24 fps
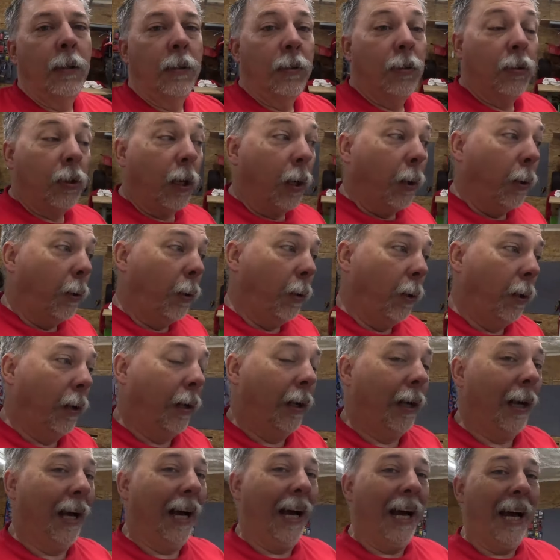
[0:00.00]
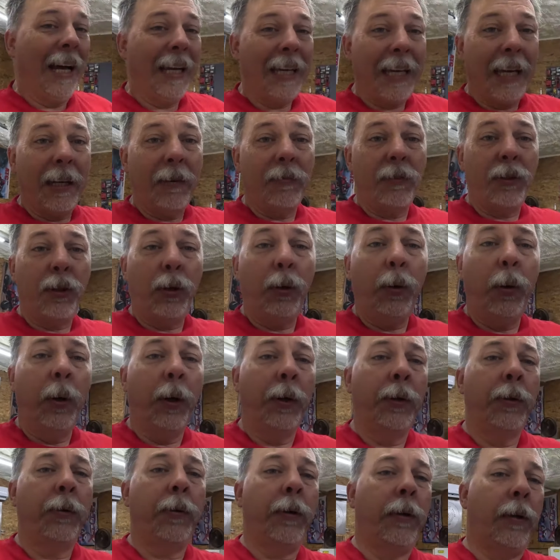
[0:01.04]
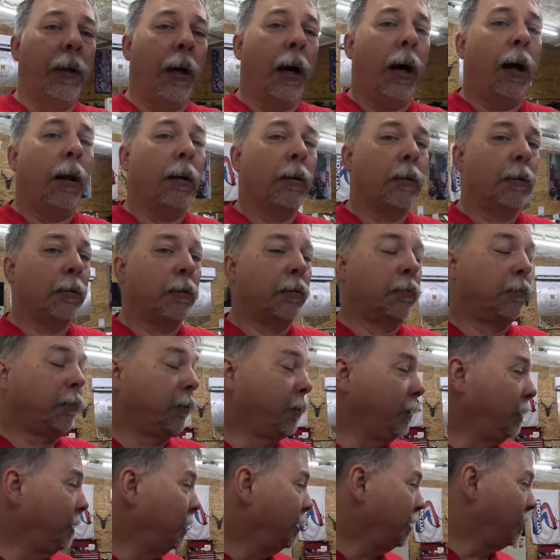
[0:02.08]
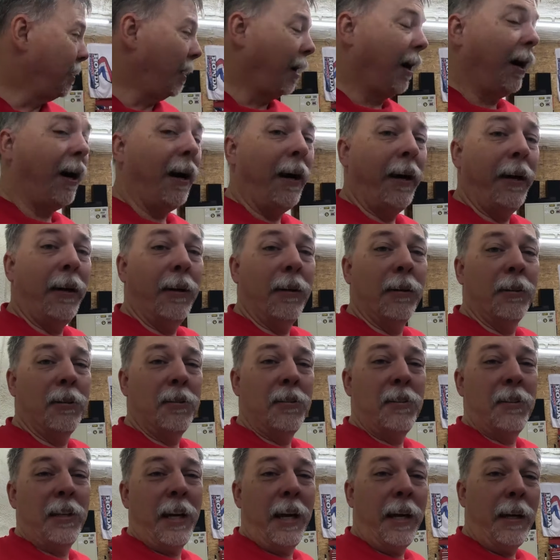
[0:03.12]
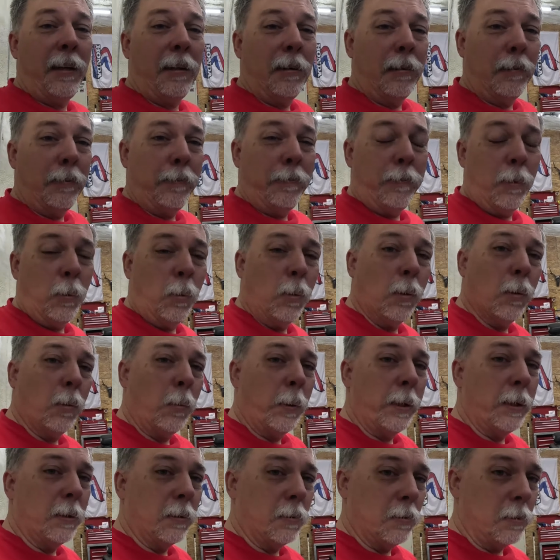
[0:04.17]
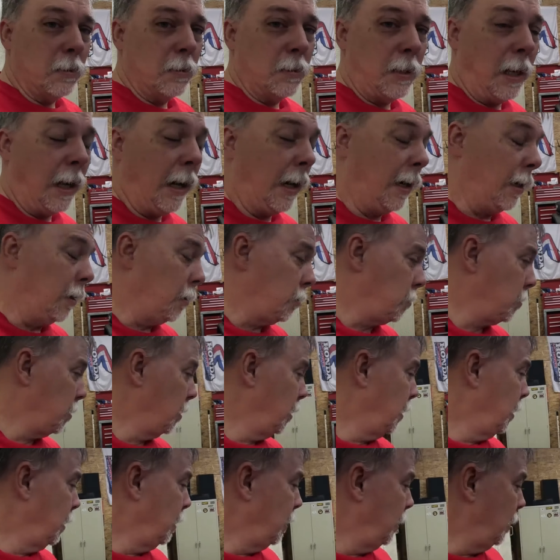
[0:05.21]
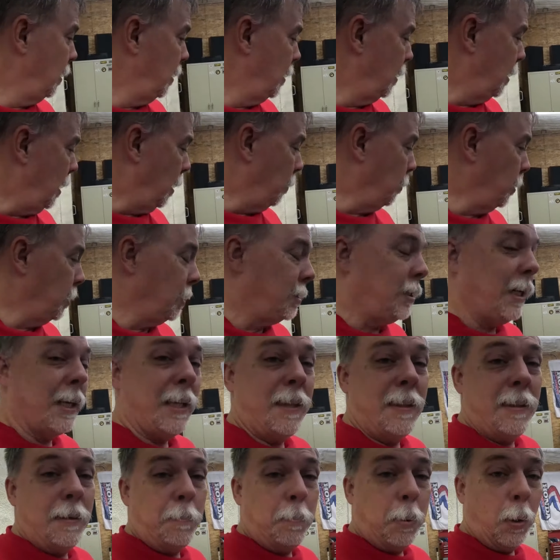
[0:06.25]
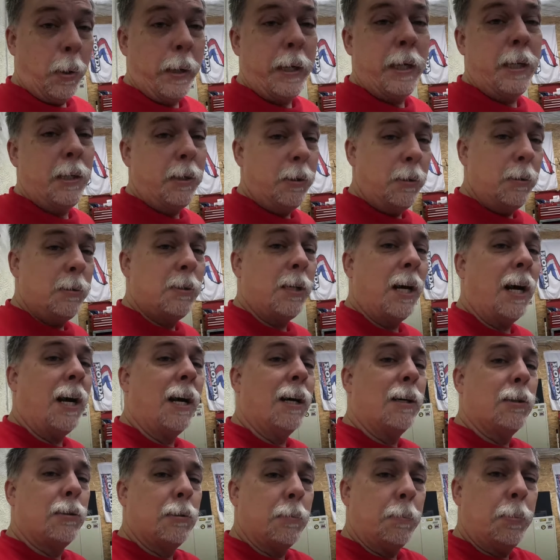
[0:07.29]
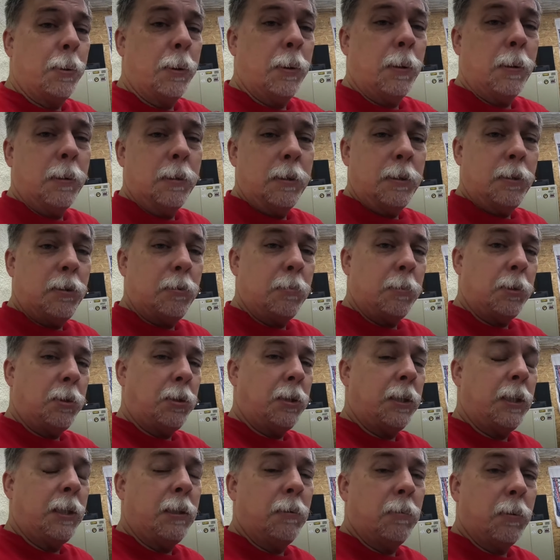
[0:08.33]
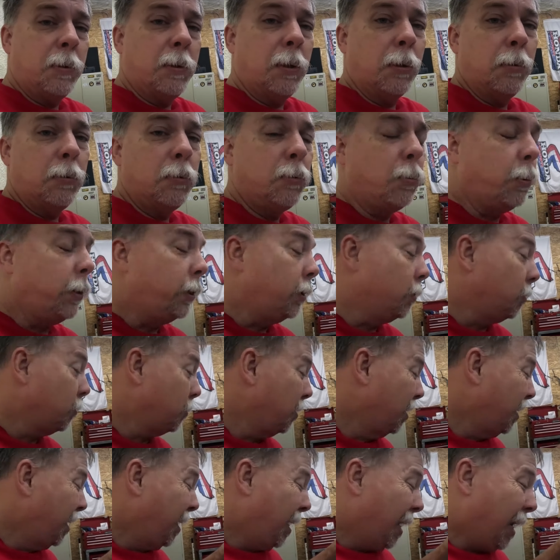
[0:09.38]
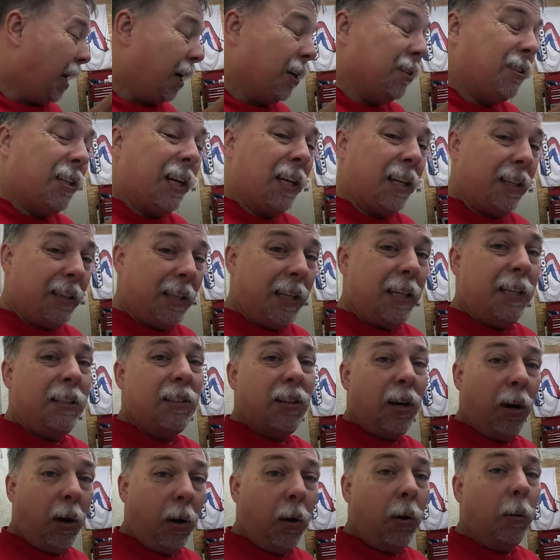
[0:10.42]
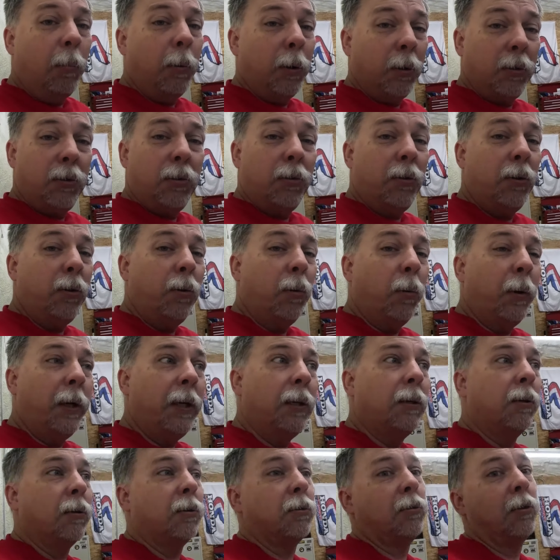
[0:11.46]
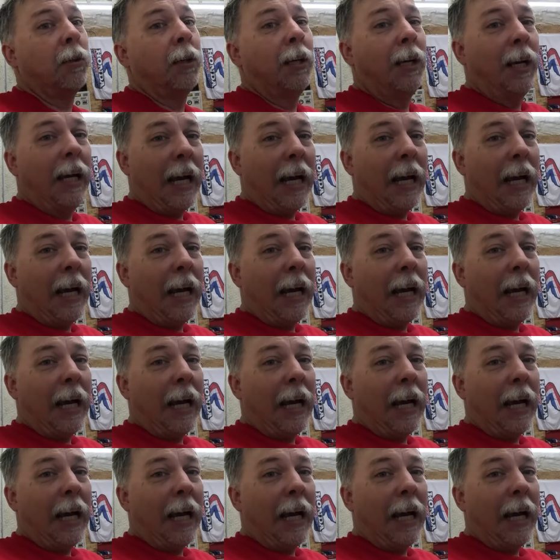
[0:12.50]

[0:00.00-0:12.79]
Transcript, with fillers: So, I gave $200 for the entire set of four wheels and tires. I'm going to take the brand new tires and put on this machine with those wheels. I'll take these almost new wheels.